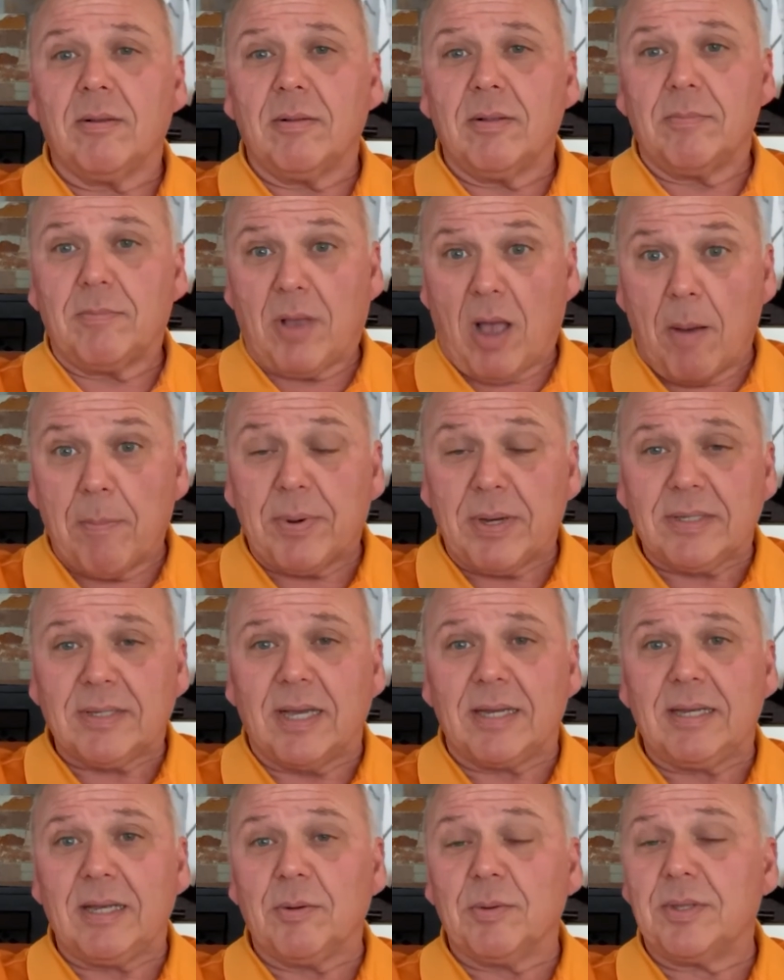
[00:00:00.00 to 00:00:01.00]
companies I
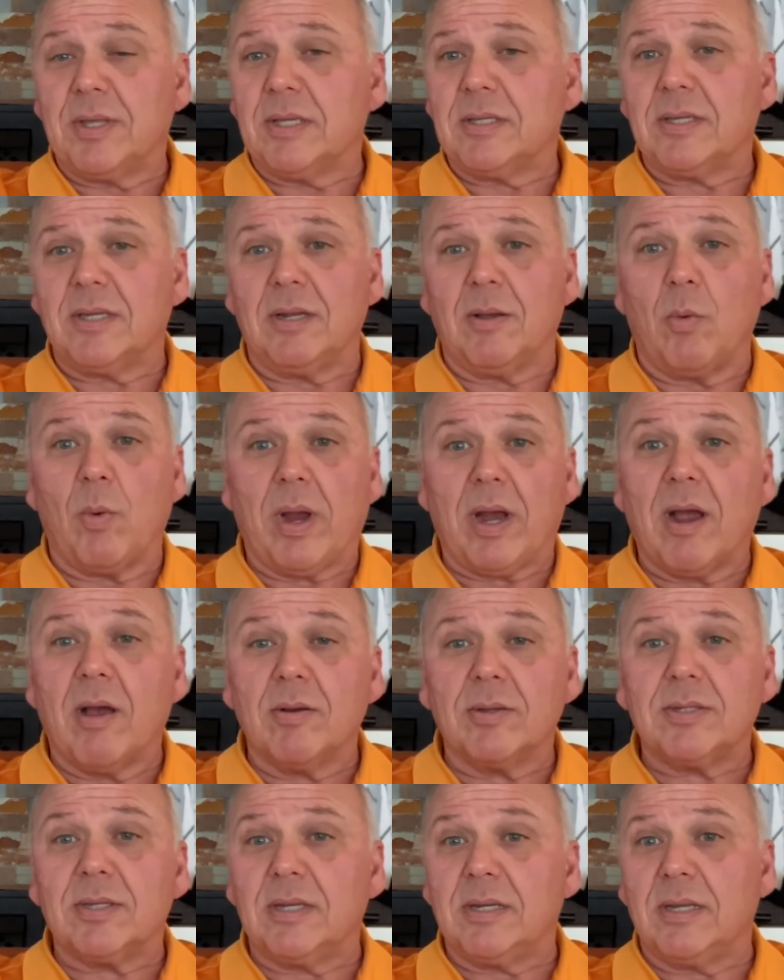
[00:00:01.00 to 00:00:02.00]
deal with, it's in a
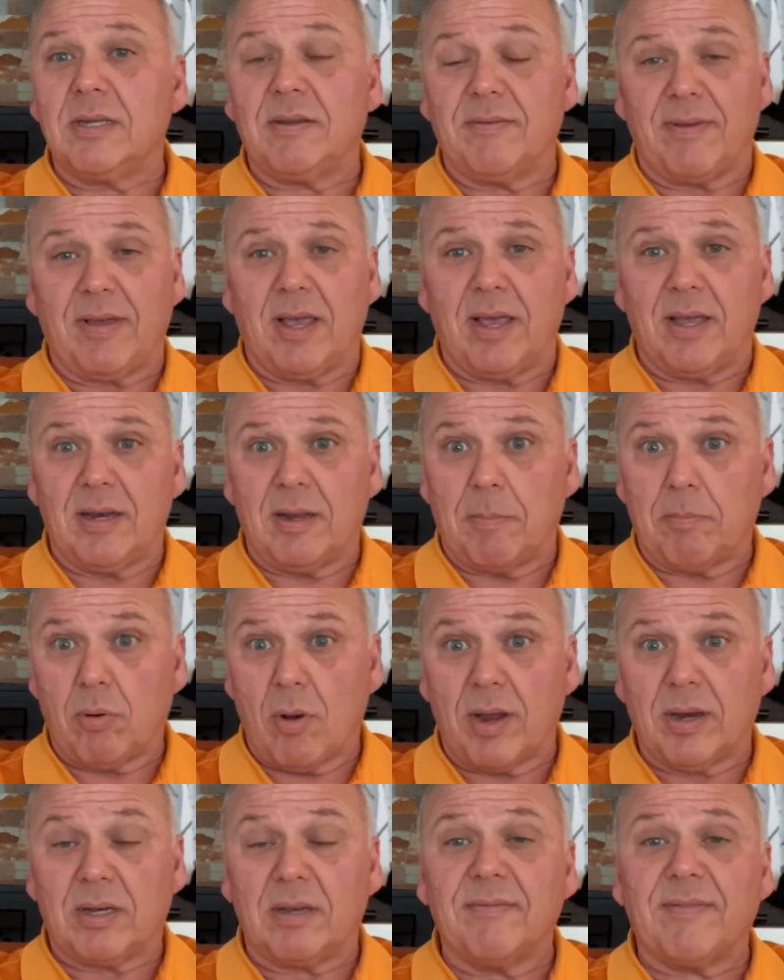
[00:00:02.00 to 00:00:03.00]
warehouse and a
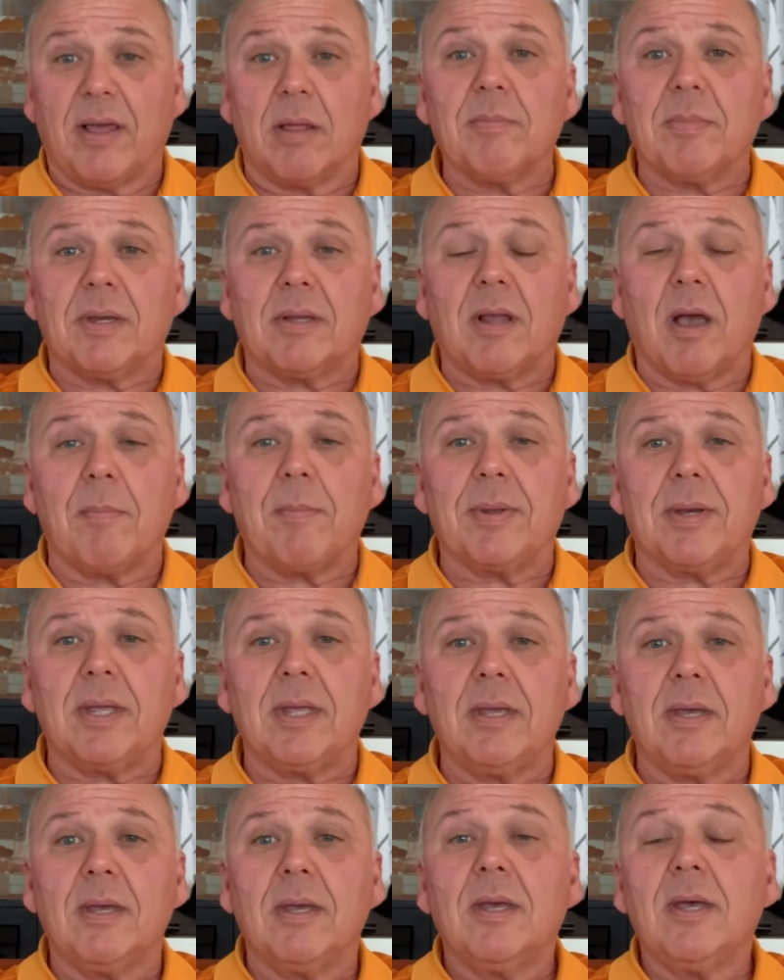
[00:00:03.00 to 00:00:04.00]
product development company.
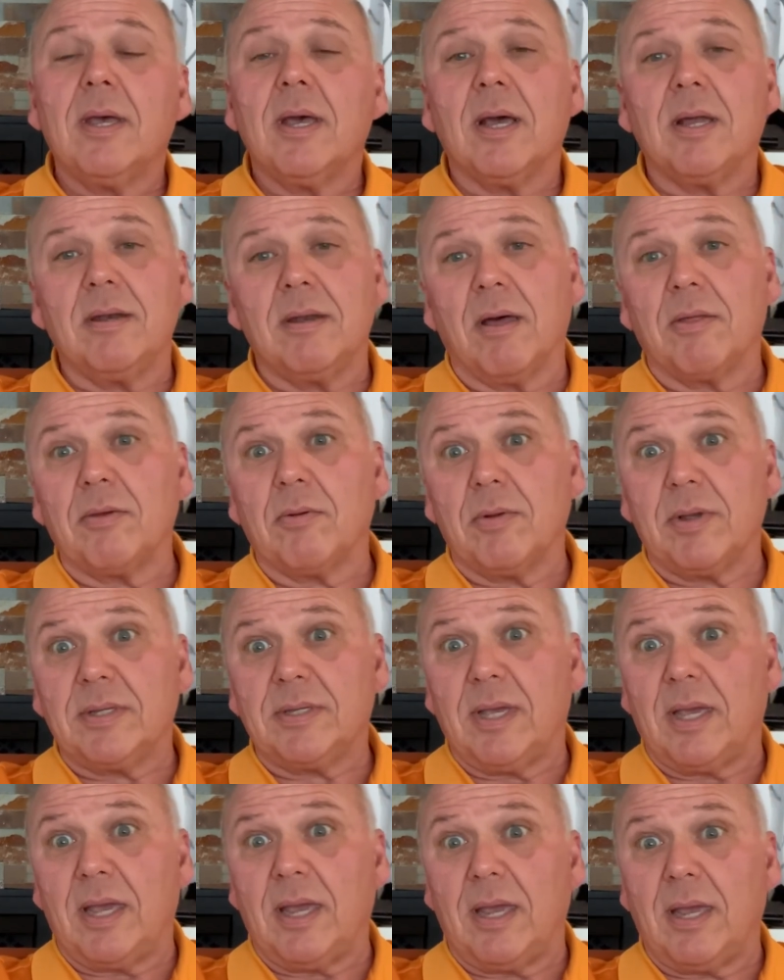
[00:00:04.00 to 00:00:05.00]
Another is
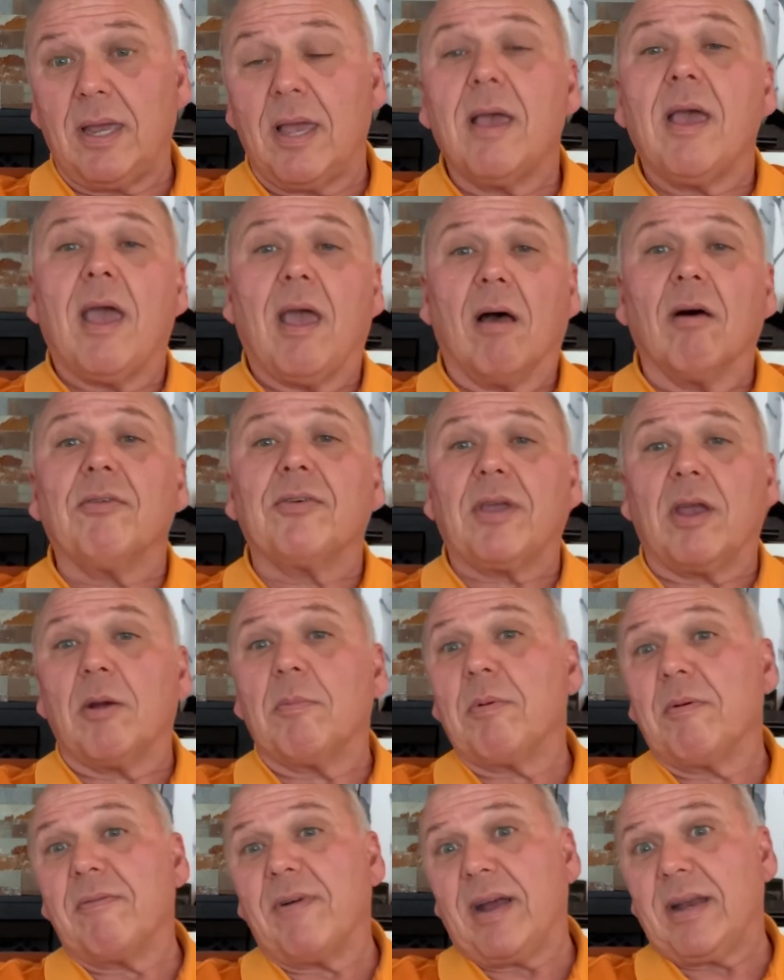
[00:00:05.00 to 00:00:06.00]
a healthcare
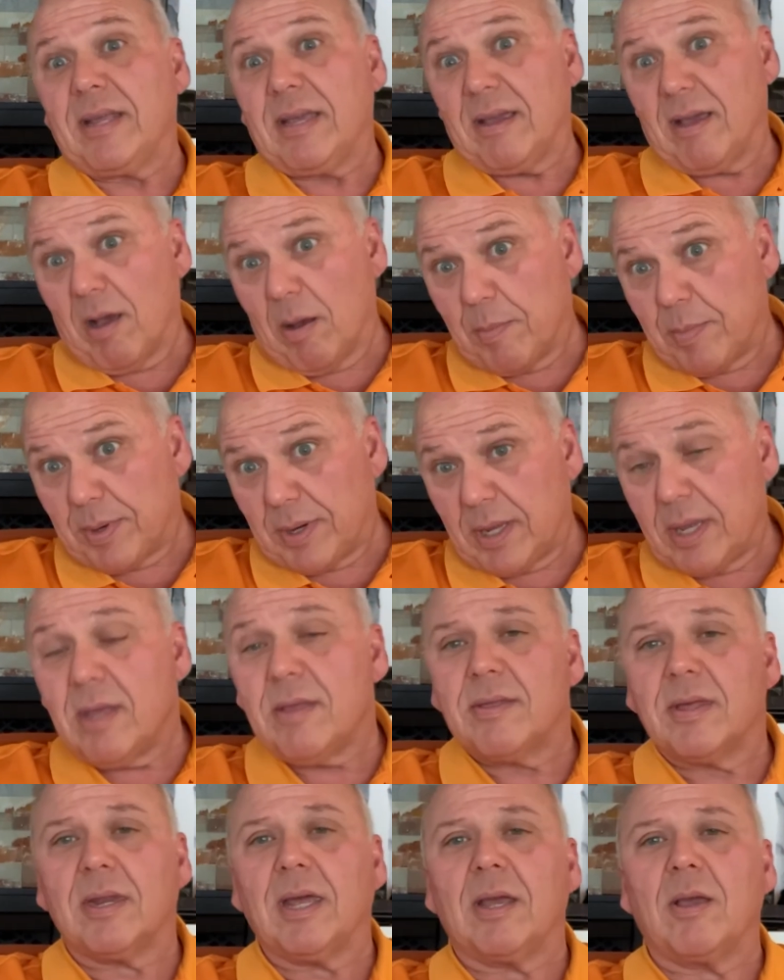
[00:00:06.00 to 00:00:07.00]
providing company
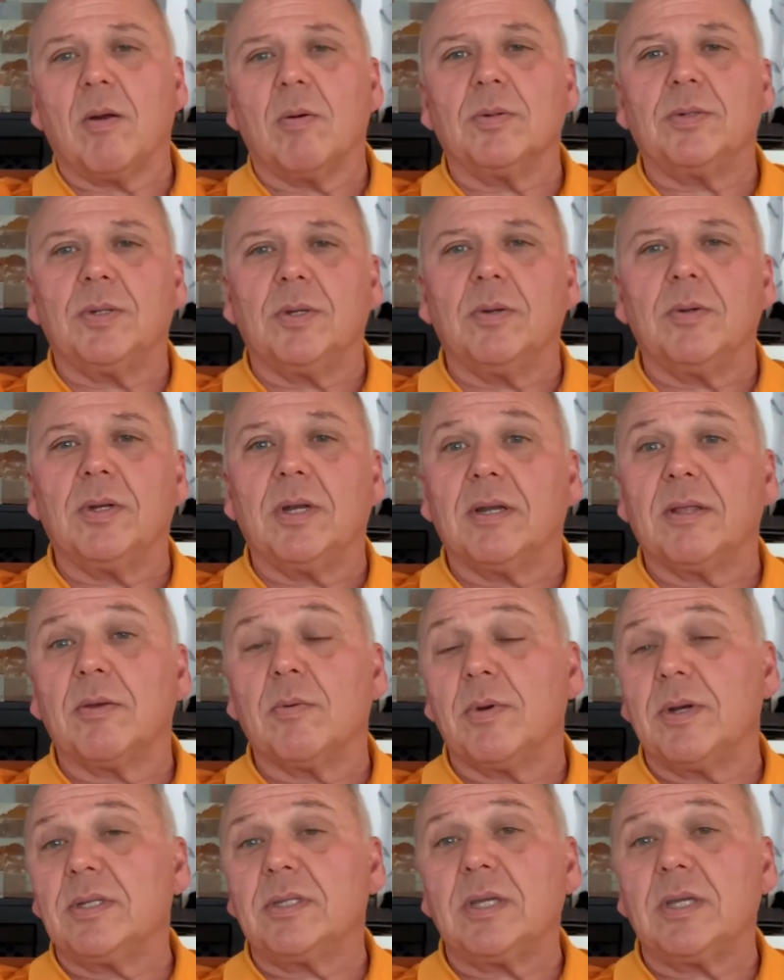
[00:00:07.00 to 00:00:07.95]
that I go to, and another one is a